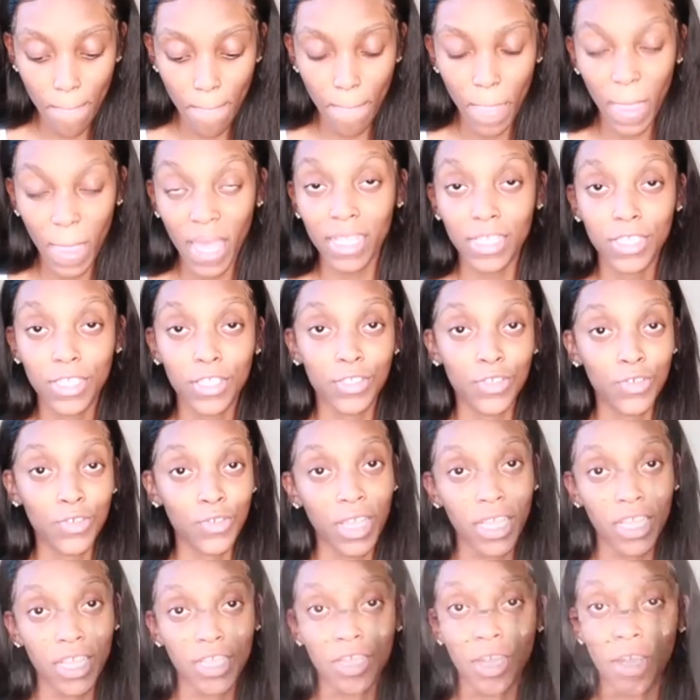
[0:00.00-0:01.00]
it's a
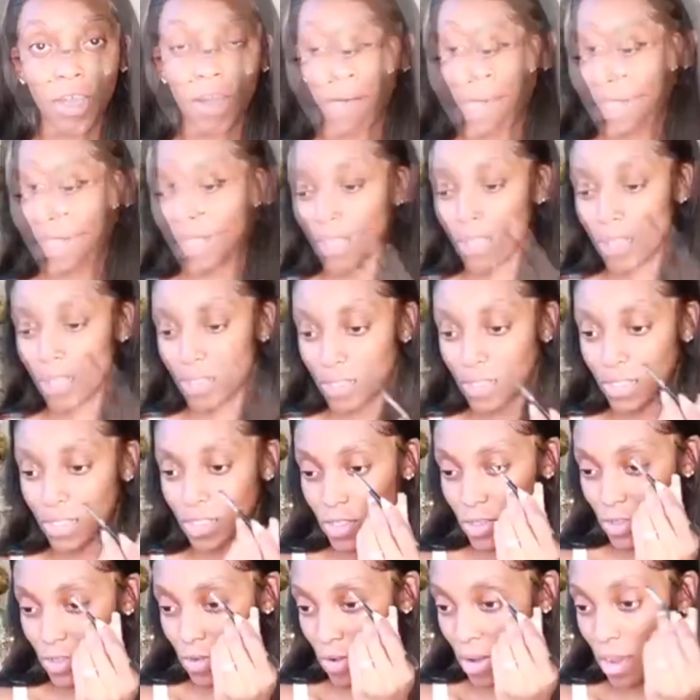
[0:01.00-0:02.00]
2-day job.
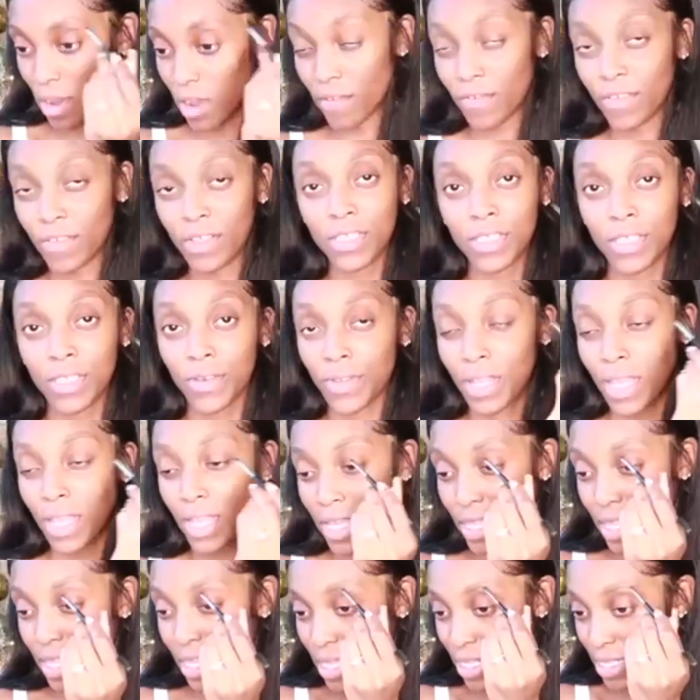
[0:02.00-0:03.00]
So obviously when I
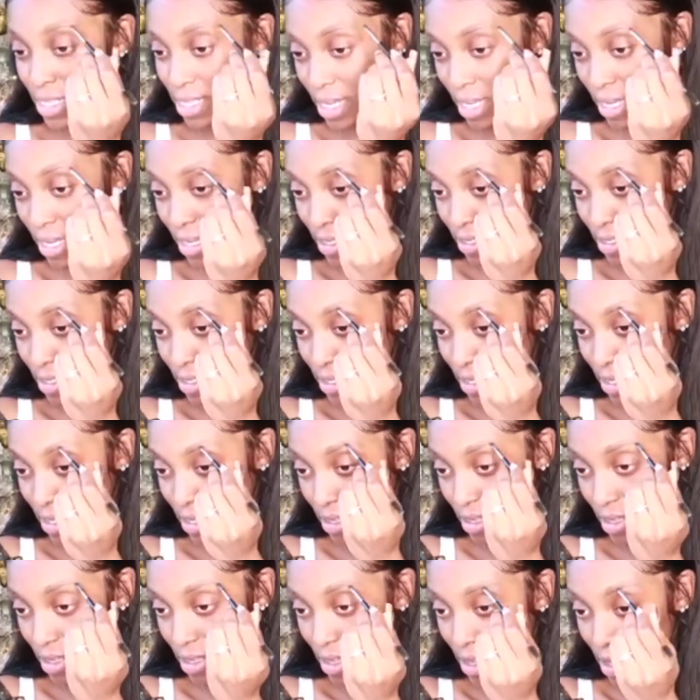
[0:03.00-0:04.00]
get that text,
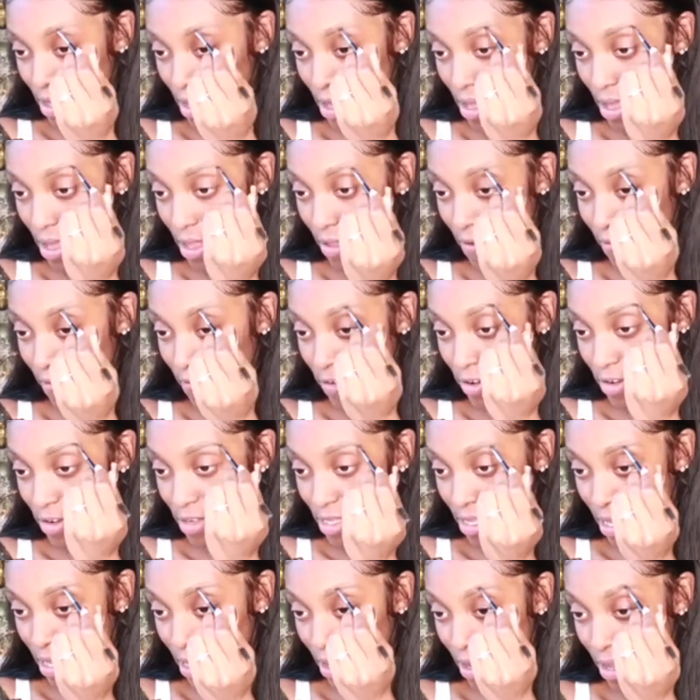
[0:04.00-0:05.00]
the first
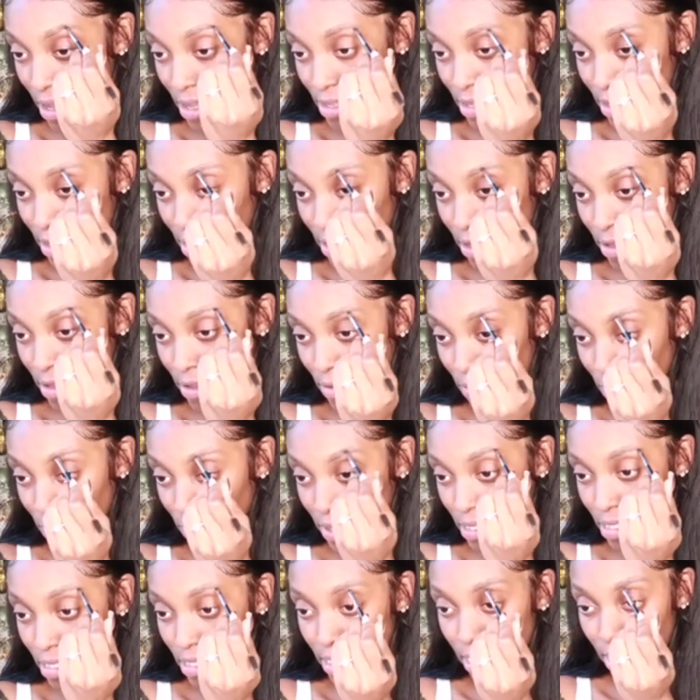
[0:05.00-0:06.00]
thing I did
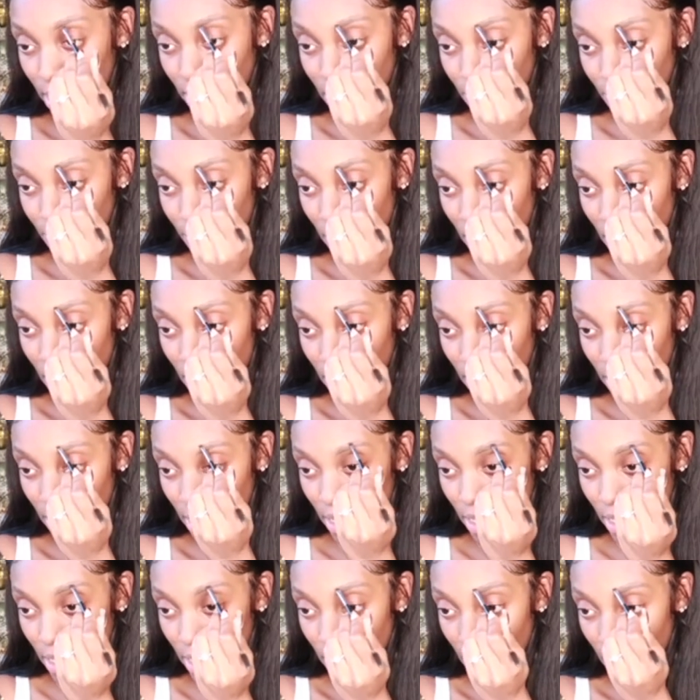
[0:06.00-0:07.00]
was text back
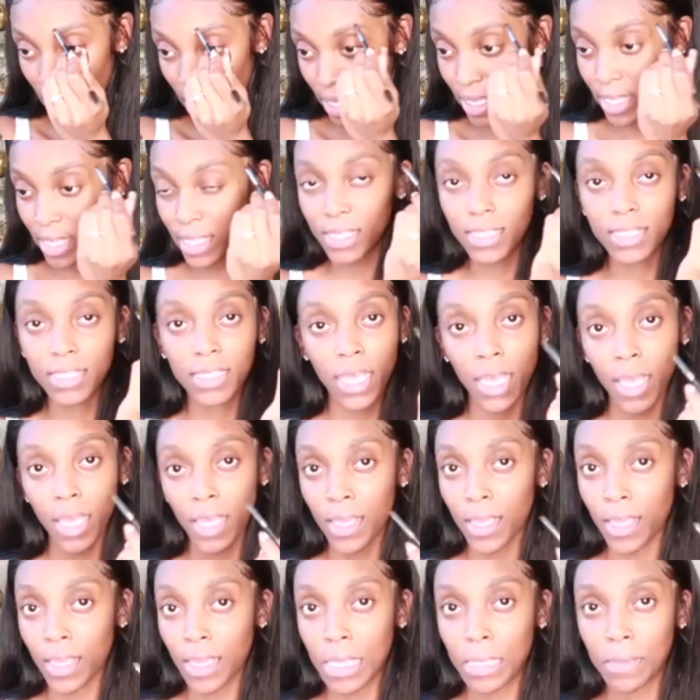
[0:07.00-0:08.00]
like, I can take
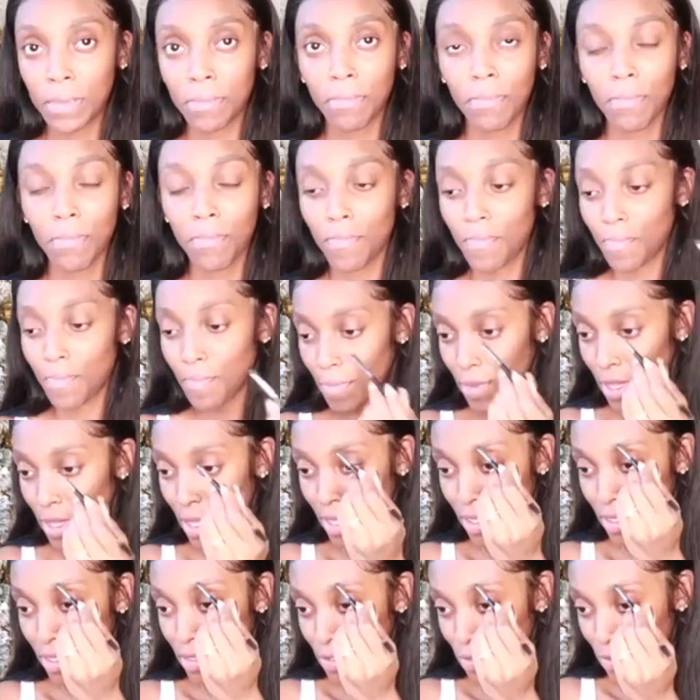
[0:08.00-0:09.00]
it.
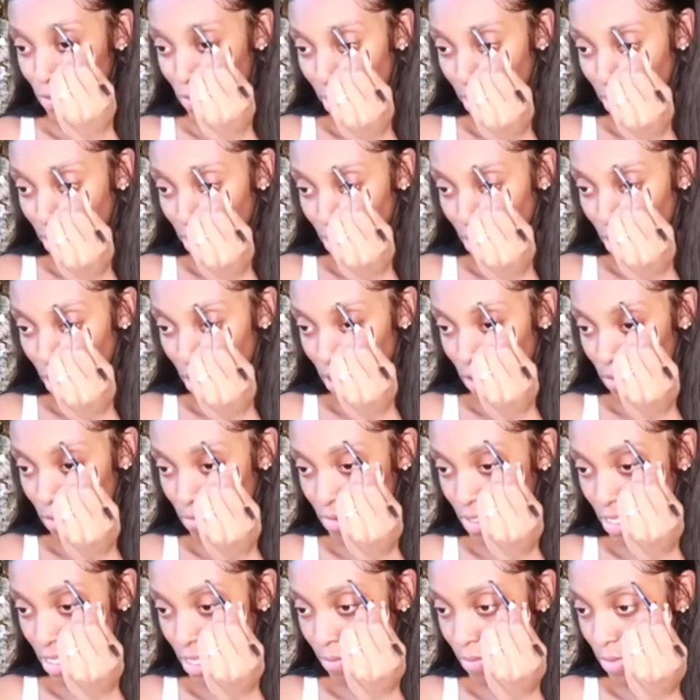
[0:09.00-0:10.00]
2-day job,
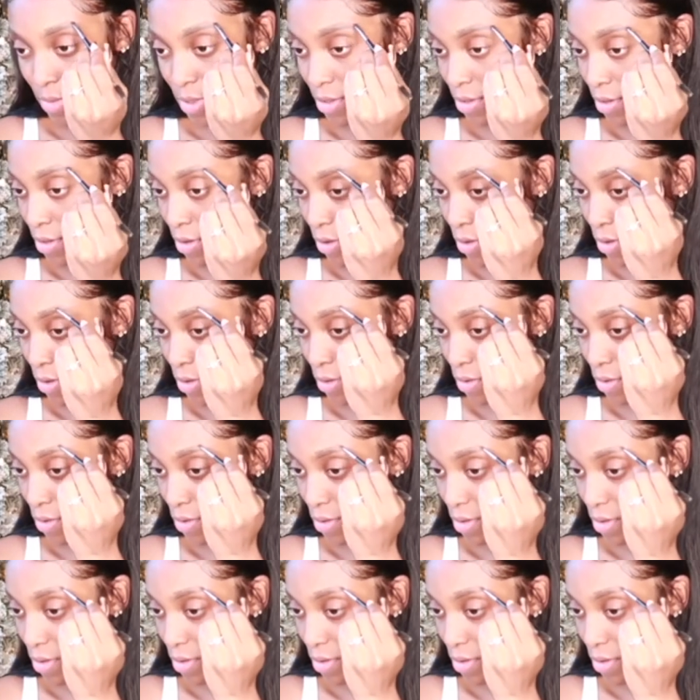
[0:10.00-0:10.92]
10-month-old,